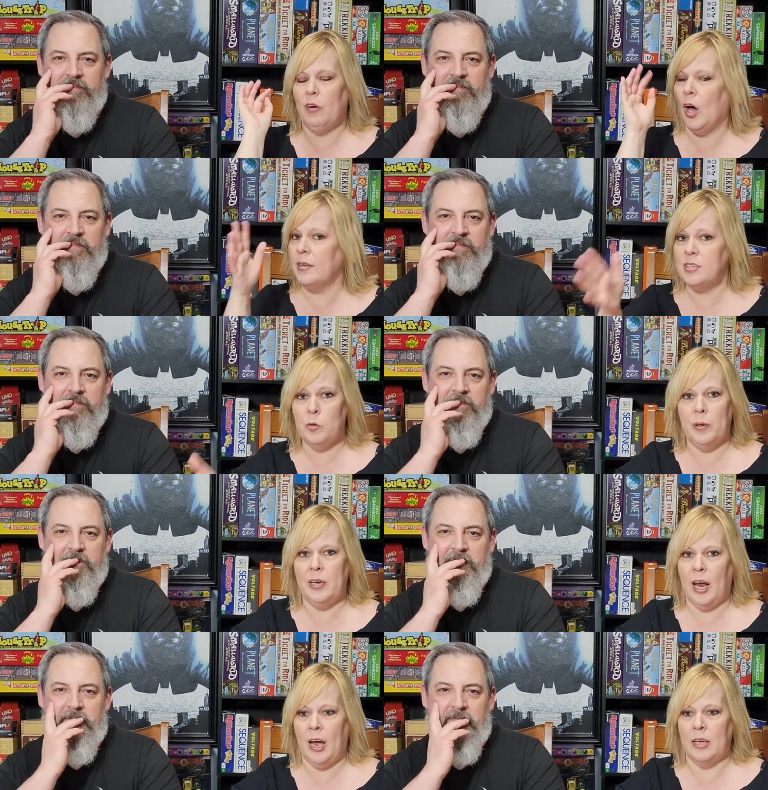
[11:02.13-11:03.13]
Speaker 1: also been
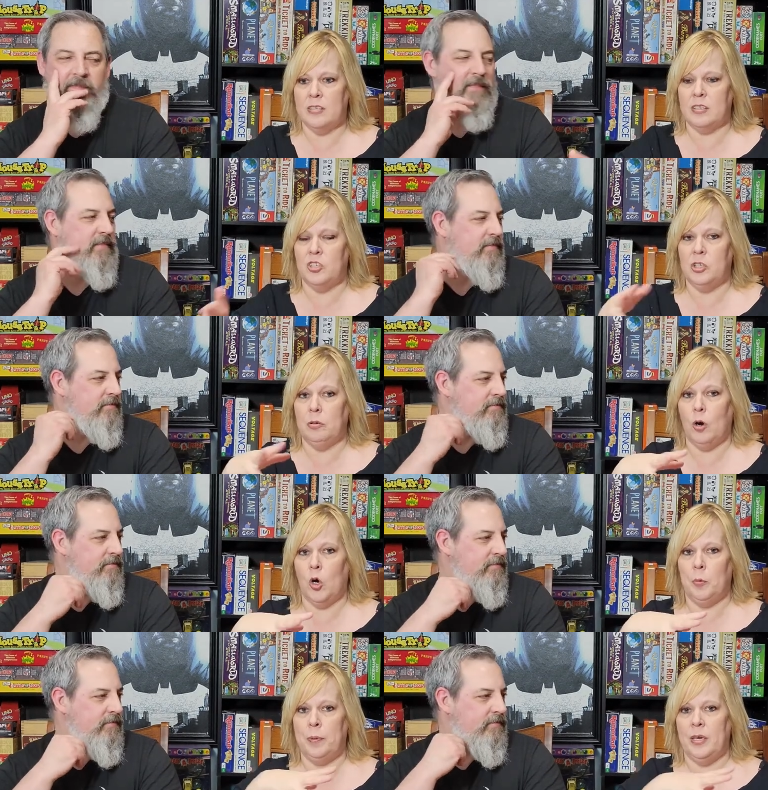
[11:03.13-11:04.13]
asked to
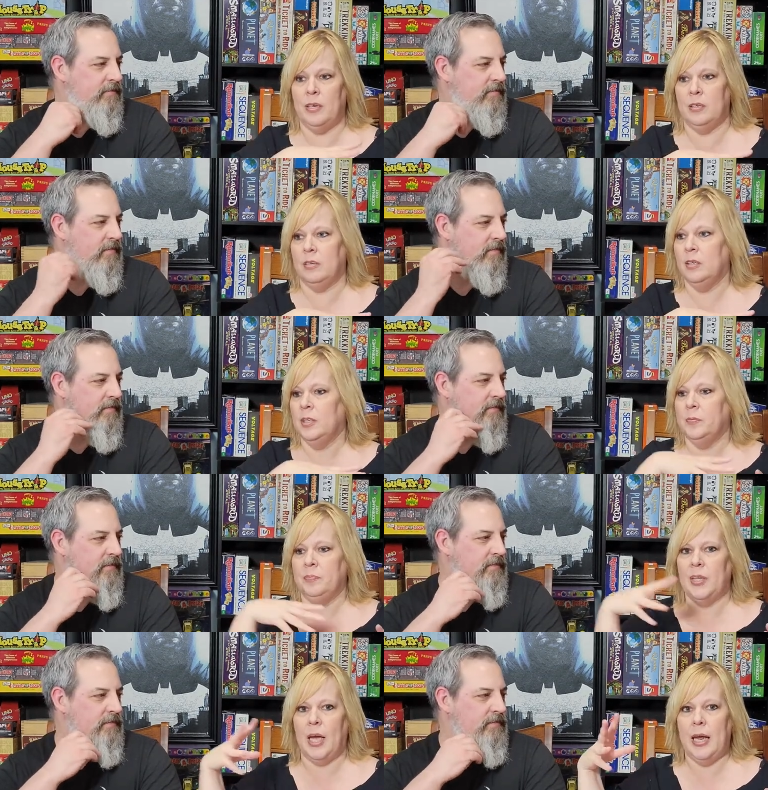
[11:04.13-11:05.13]
open
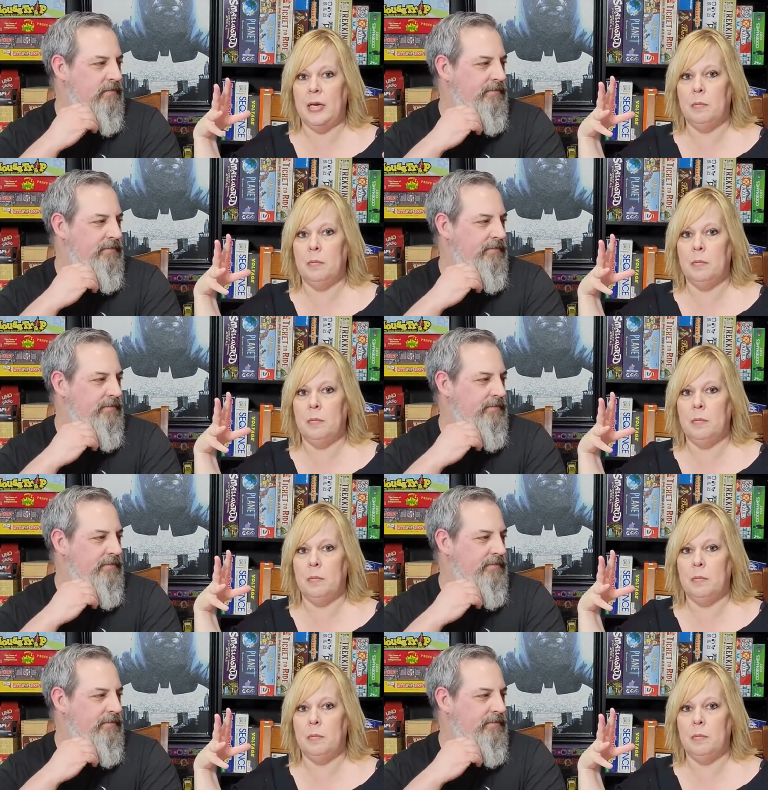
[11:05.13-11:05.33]
a